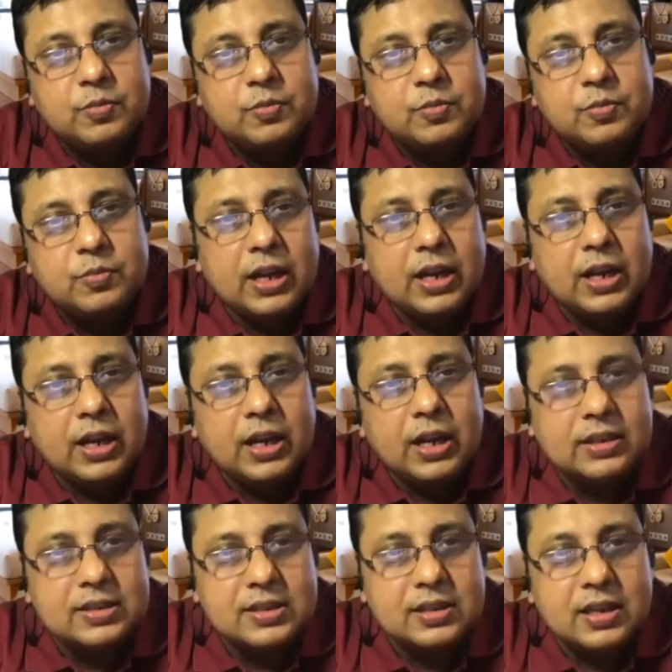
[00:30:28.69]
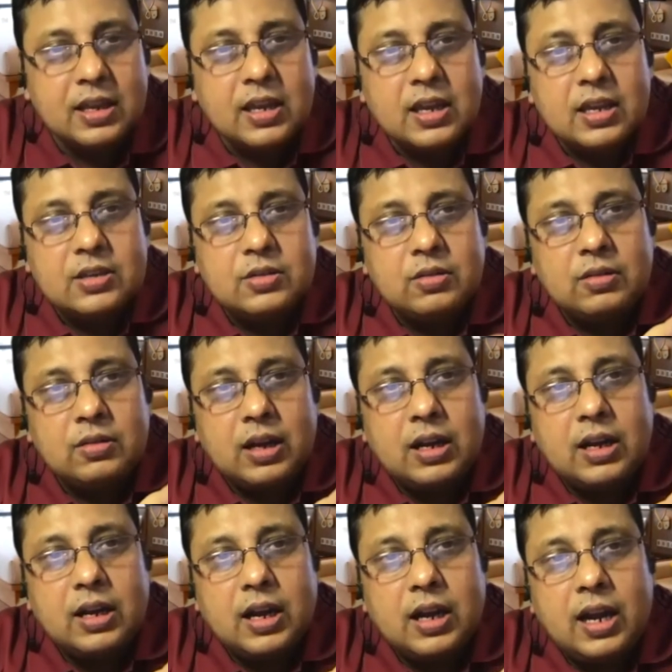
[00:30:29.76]
Cactus. So
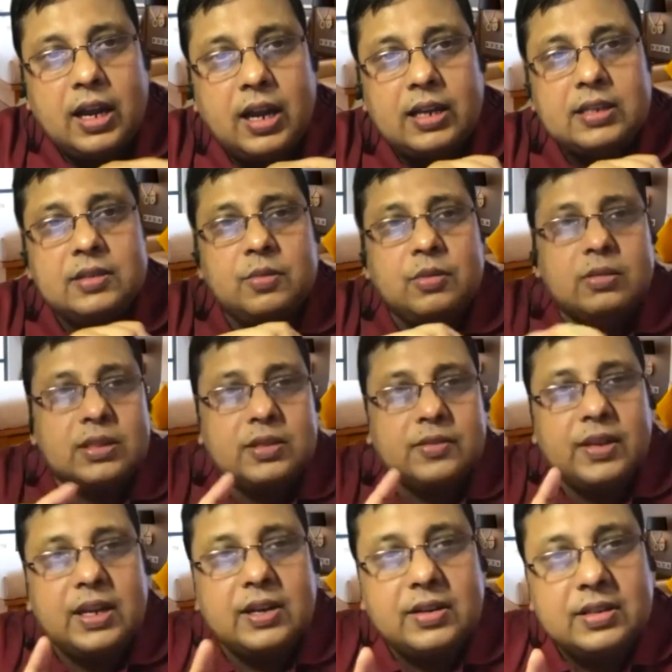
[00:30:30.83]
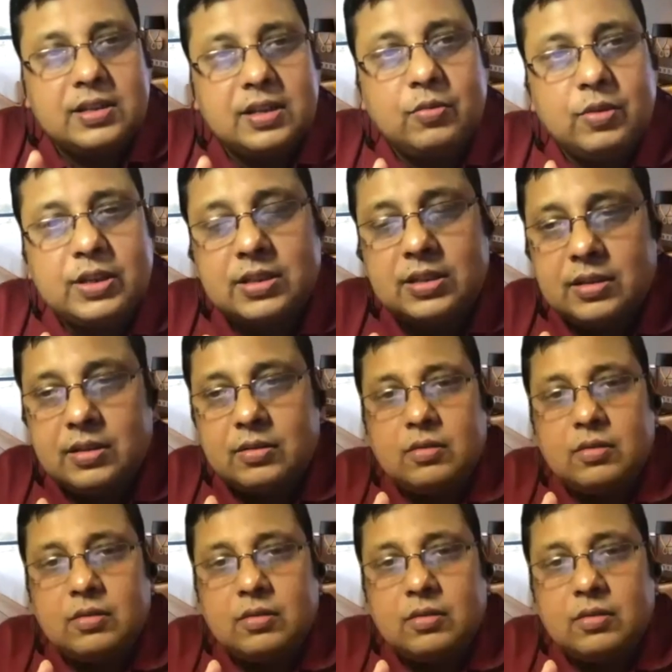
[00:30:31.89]
I just want to, it's a very interesting question.